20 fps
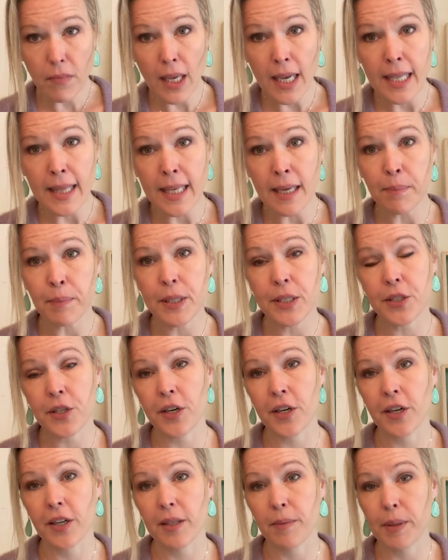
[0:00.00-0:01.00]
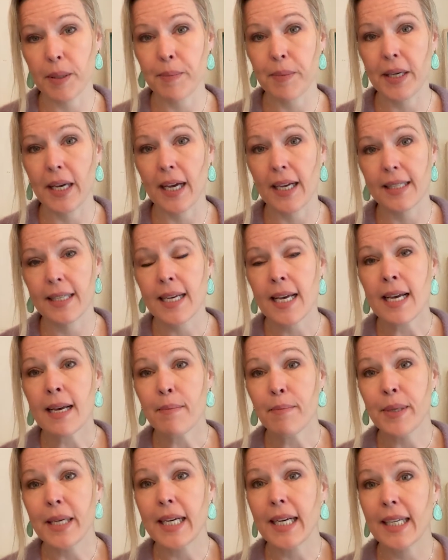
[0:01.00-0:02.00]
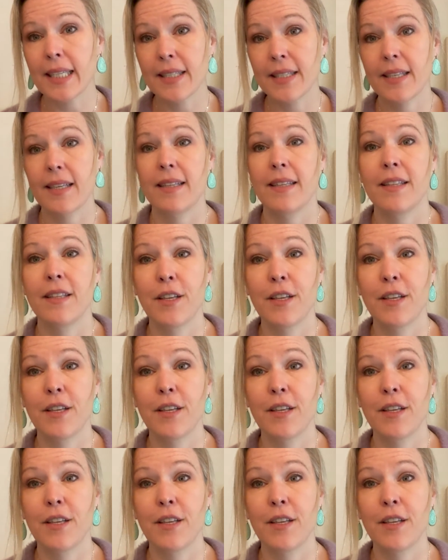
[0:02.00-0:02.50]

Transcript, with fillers: and then be started on the PPIs because